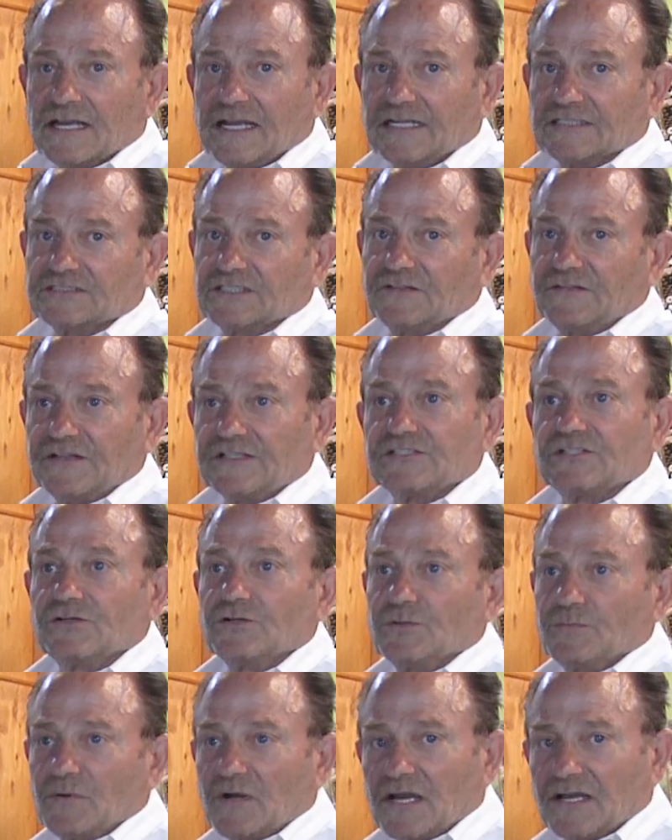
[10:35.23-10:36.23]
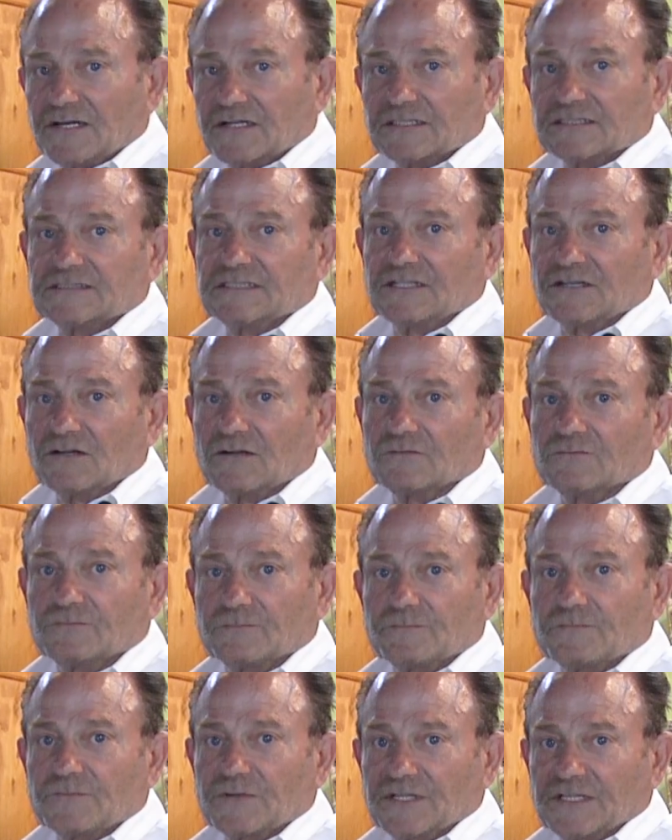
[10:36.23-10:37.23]
And so these are new products that aren't
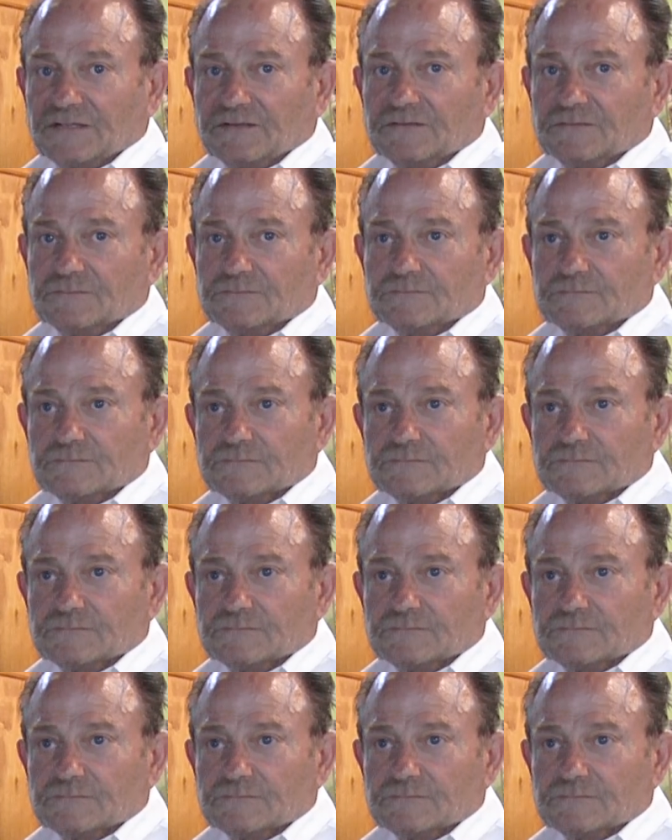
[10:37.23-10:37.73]
really